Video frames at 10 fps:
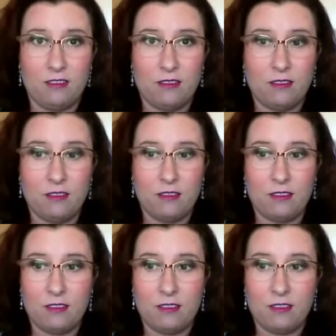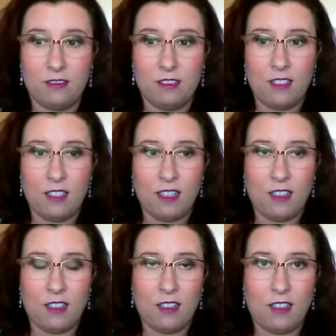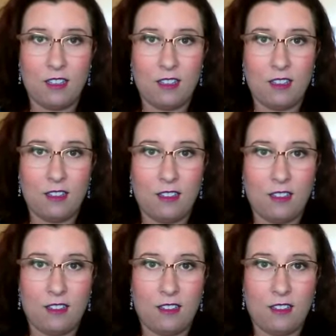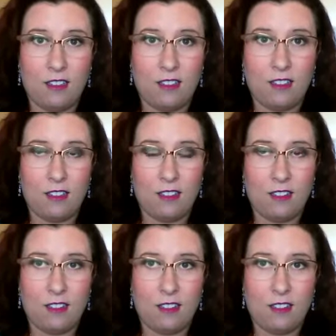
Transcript: No one is speaking in this clip.